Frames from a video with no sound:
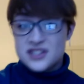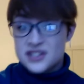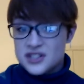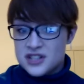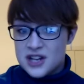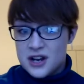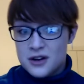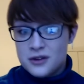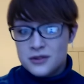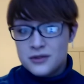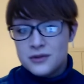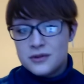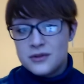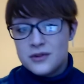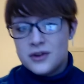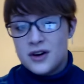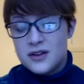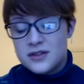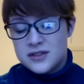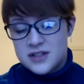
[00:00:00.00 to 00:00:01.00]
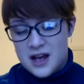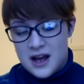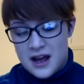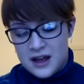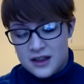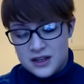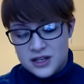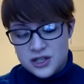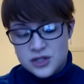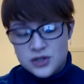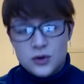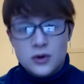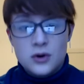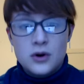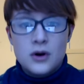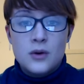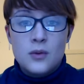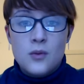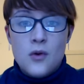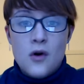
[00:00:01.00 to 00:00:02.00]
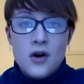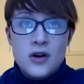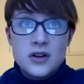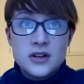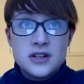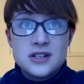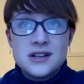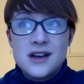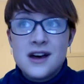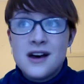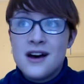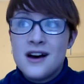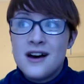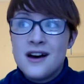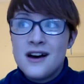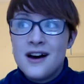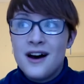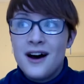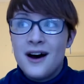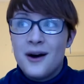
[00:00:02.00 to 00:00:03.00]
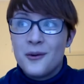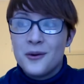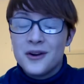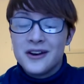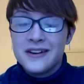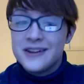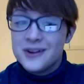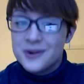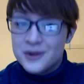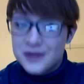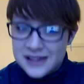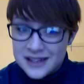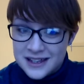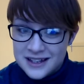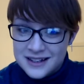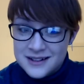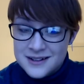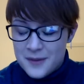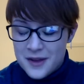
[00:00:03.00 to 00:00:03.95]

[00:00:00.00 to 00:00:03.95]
channel, not entirely sure what I want to do with it.